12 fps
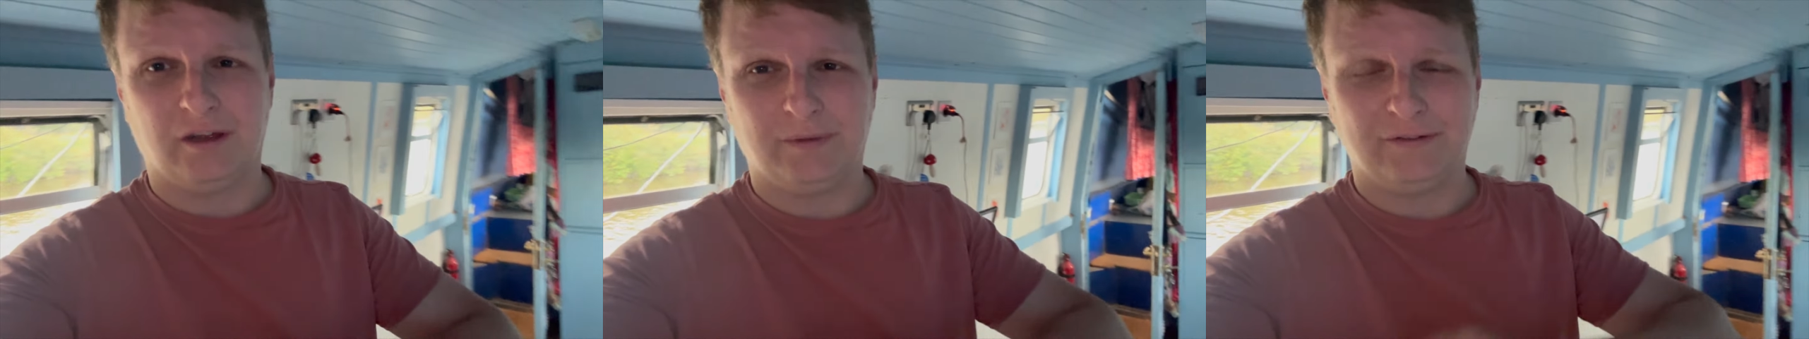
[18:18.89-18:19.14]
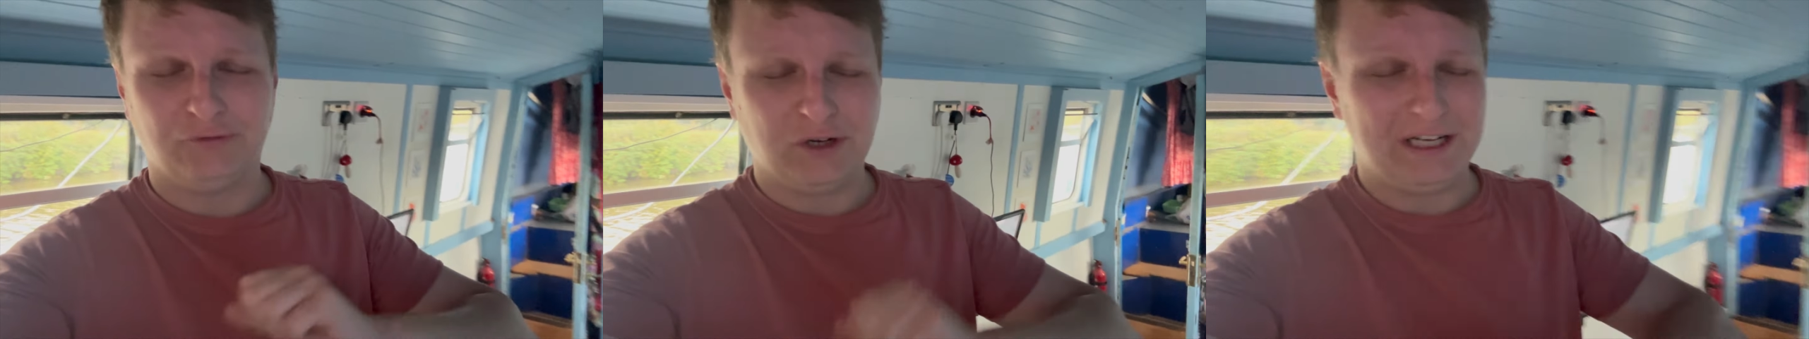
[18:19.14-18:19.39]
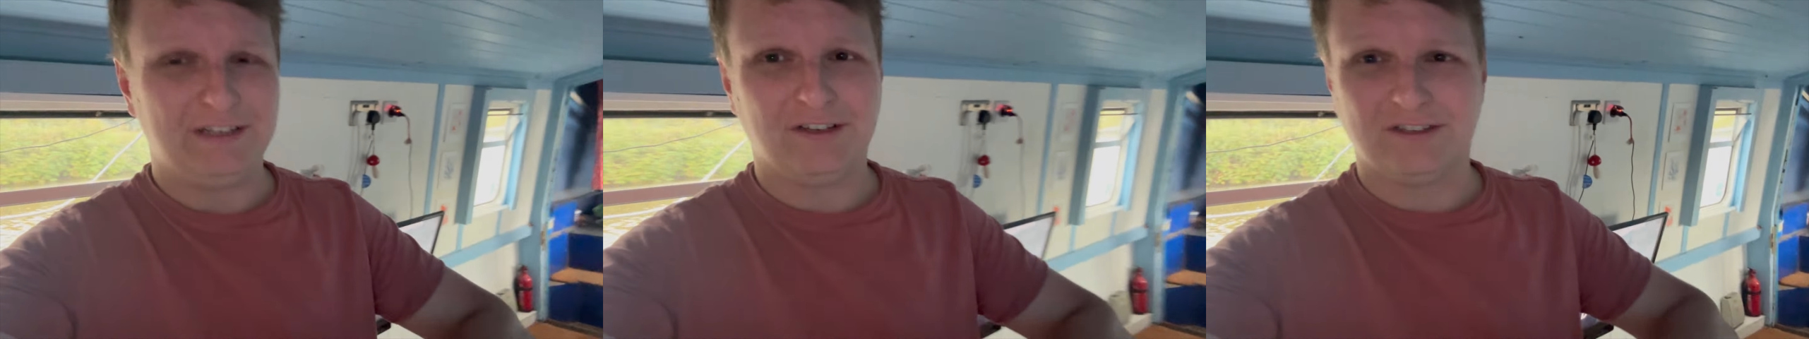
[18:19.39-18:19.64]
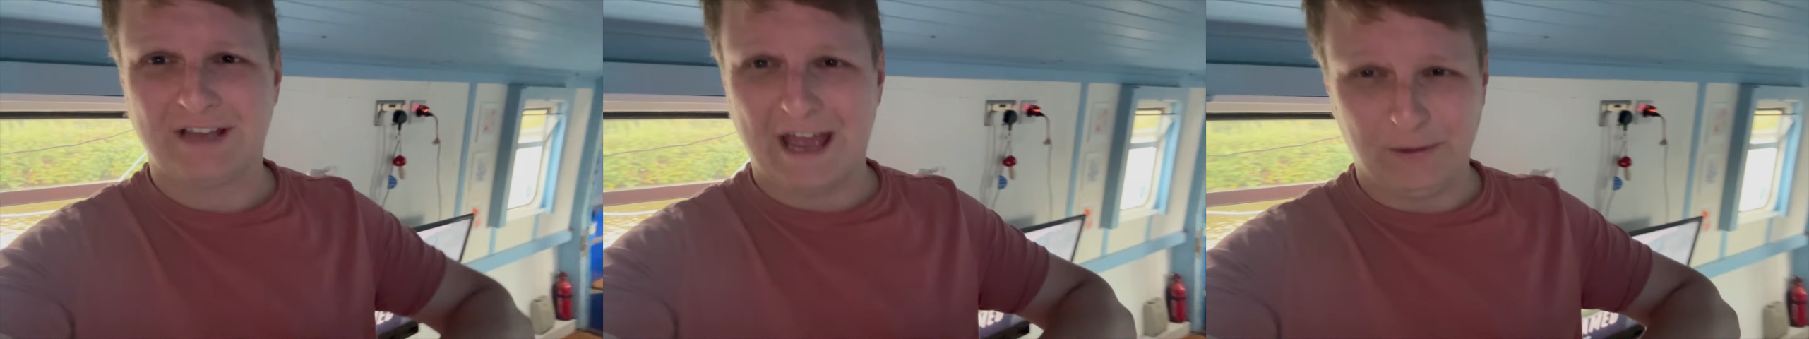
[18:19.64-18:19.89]
It really does
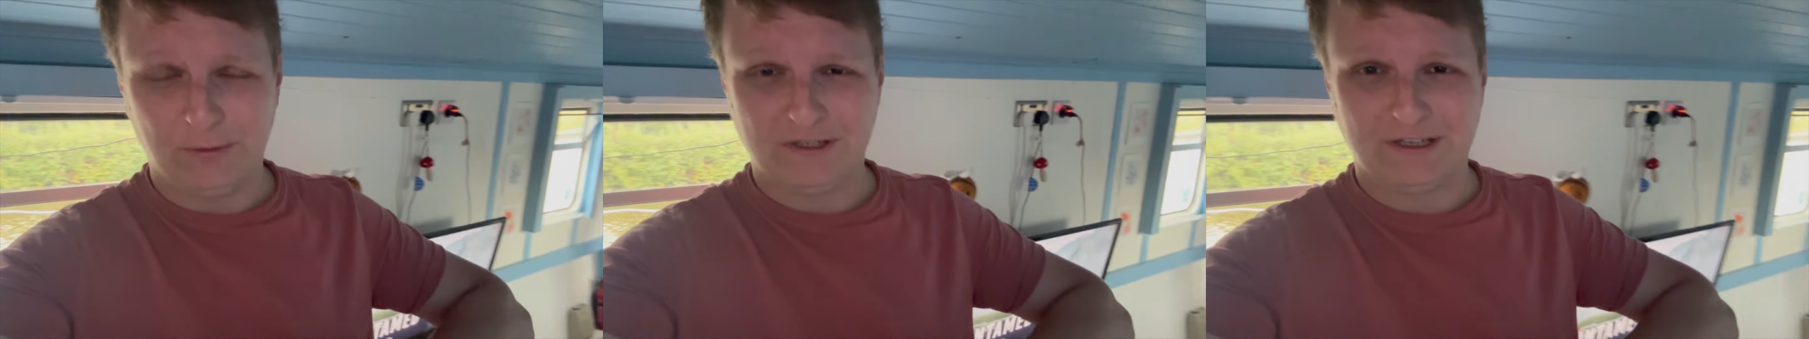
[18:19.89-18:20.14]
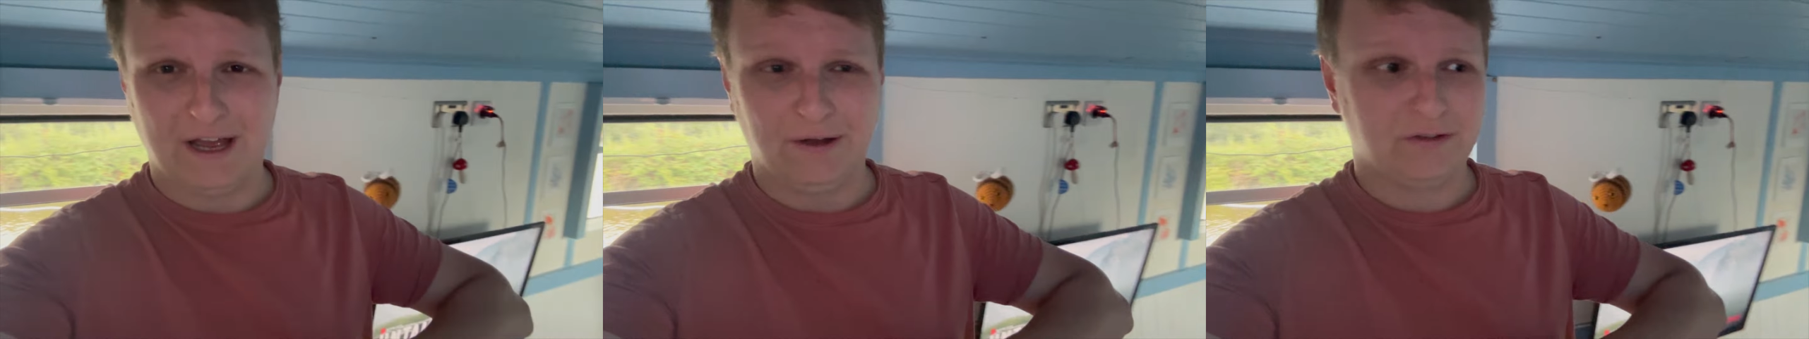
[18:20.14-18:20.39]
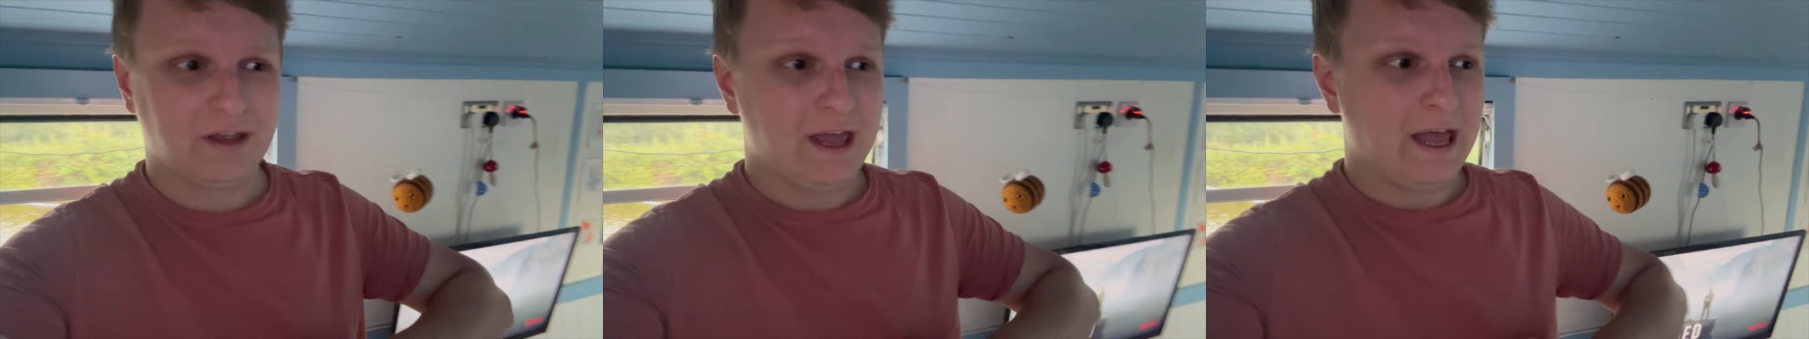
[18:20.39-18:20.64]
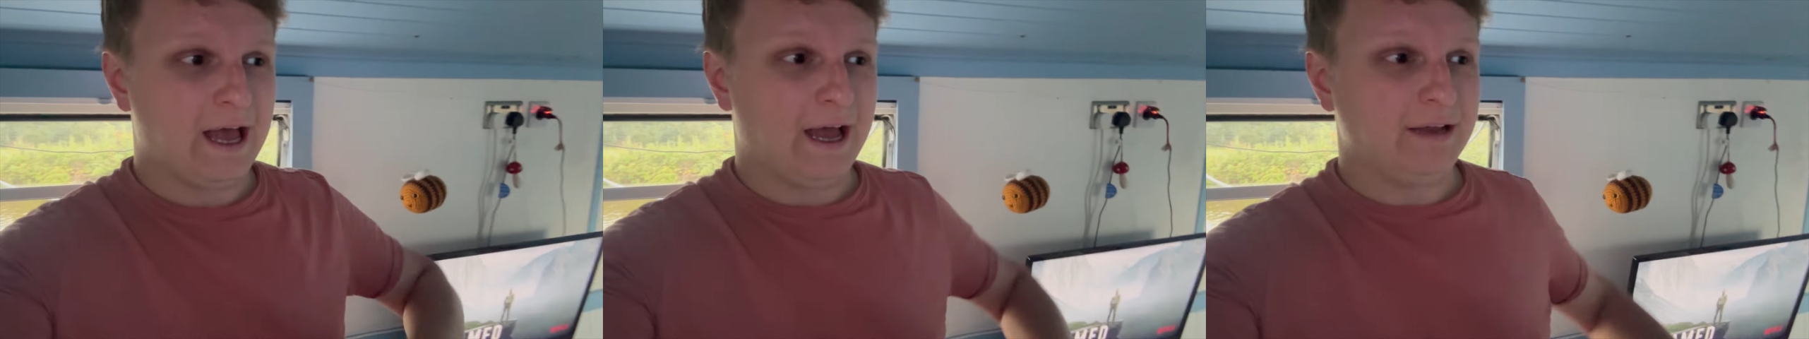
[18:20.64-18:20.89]
help us out,
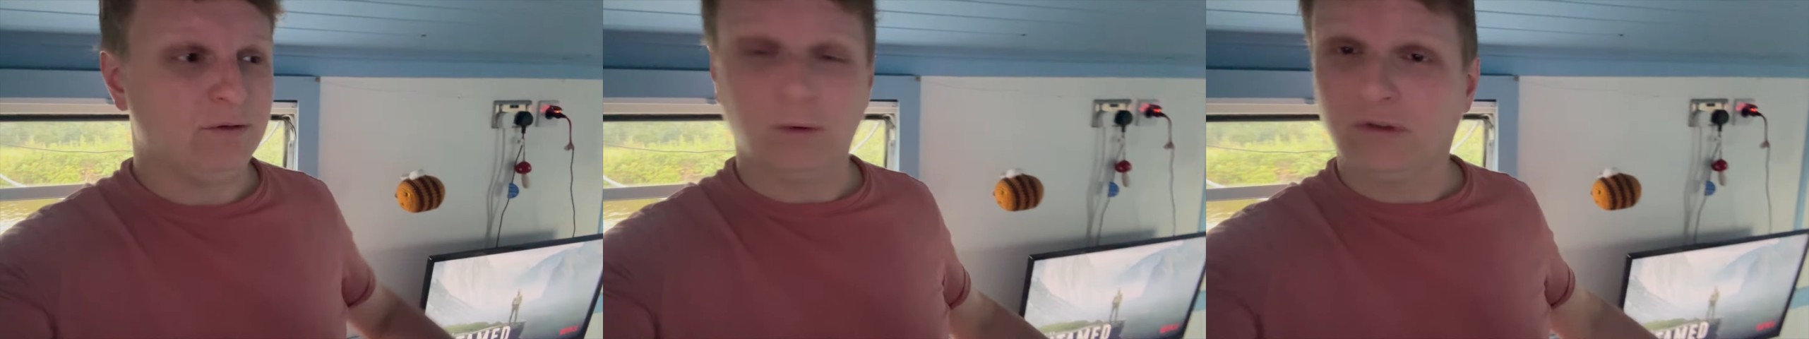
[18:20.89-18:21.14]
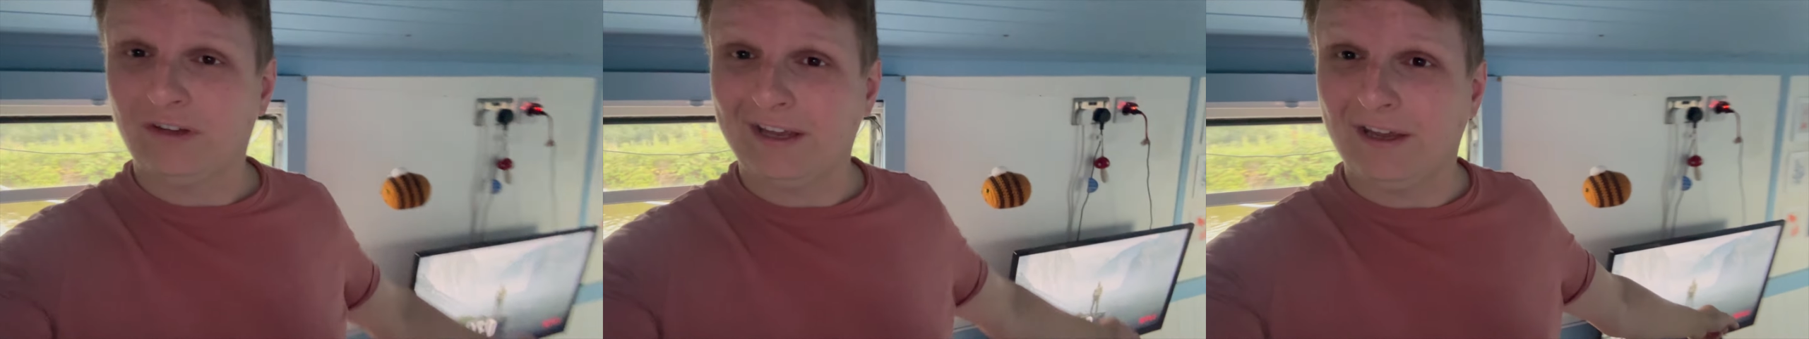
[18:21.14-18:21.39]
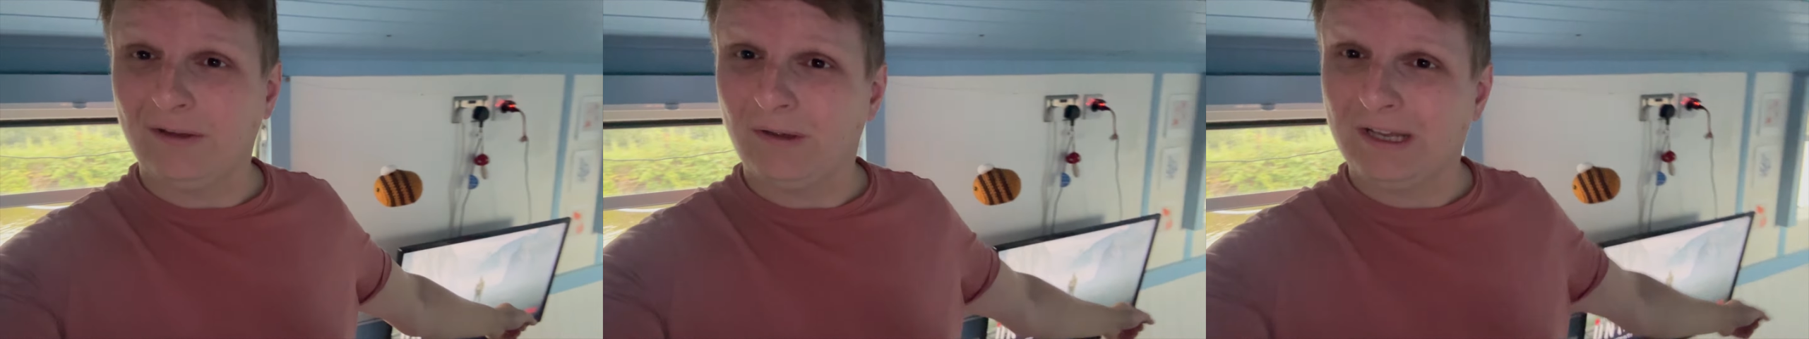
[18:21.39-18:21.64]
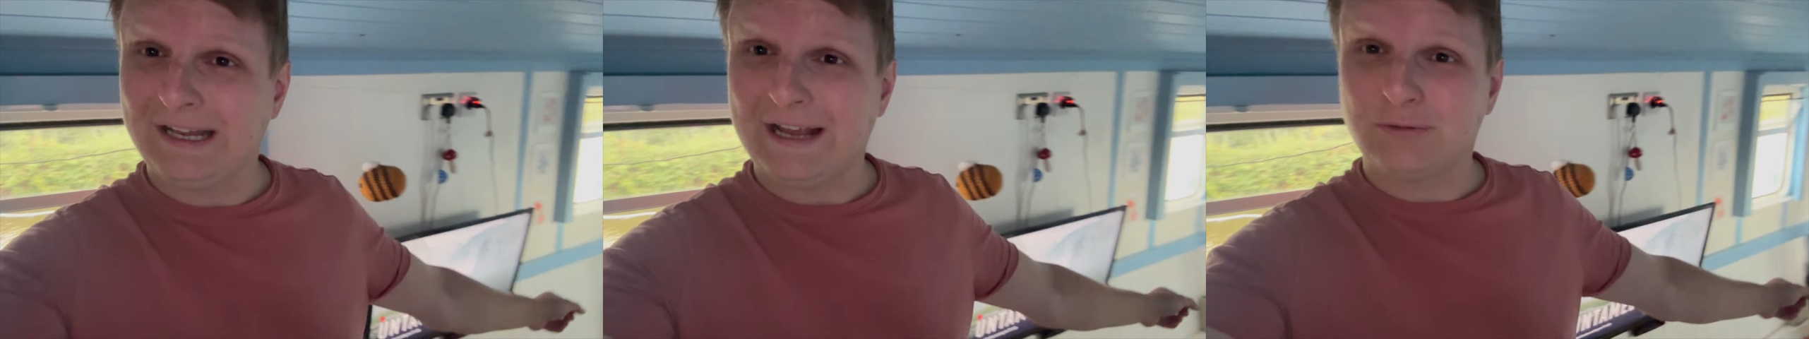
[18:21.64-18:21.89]
and we'll see you in the
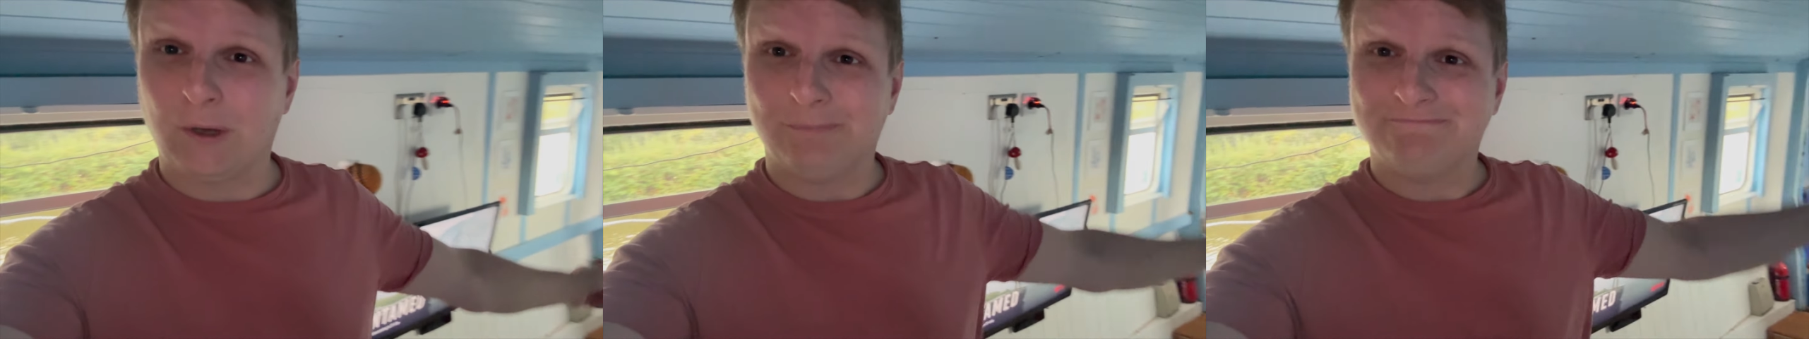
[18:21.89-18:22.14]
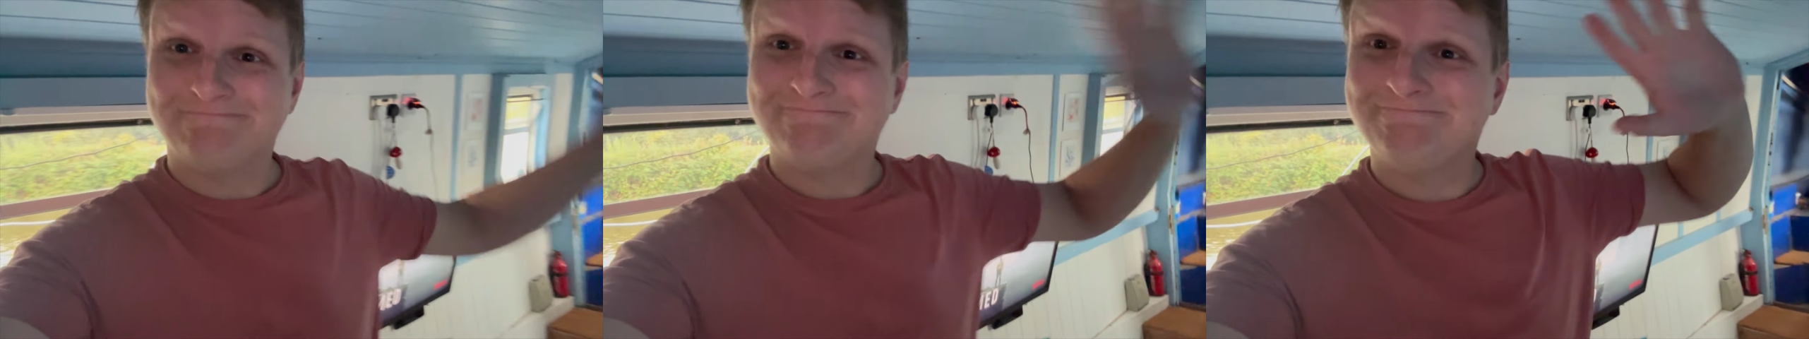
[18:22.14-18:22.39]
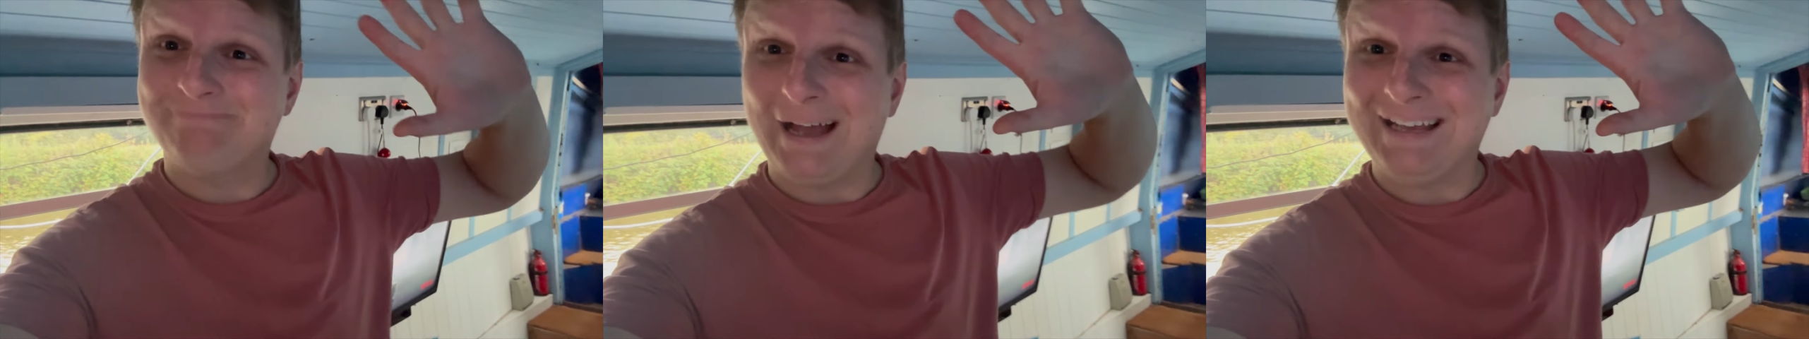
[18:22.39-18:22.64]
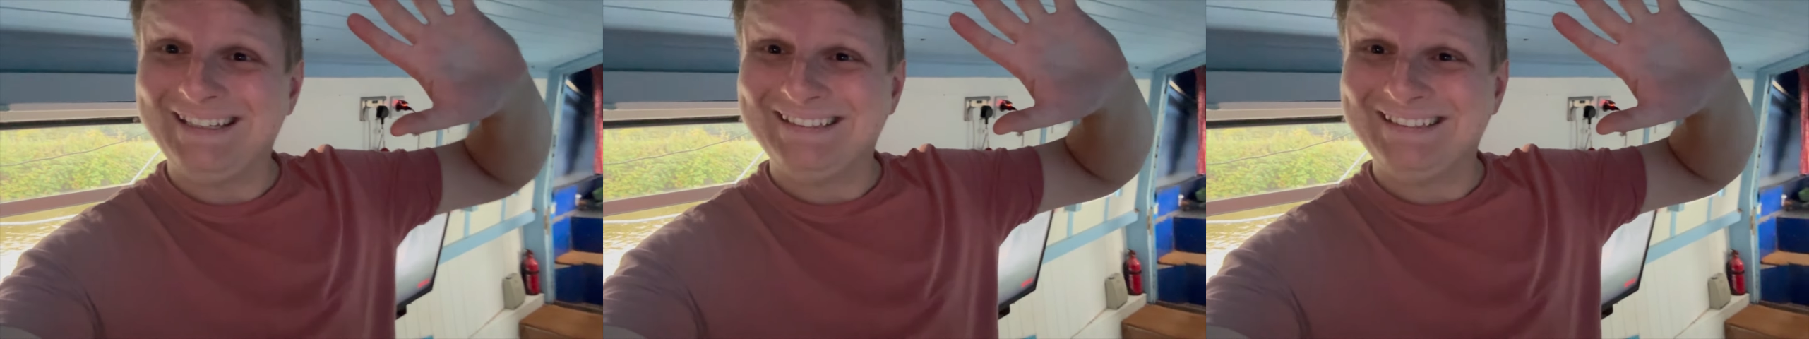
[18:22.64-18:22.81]
next one. Bye.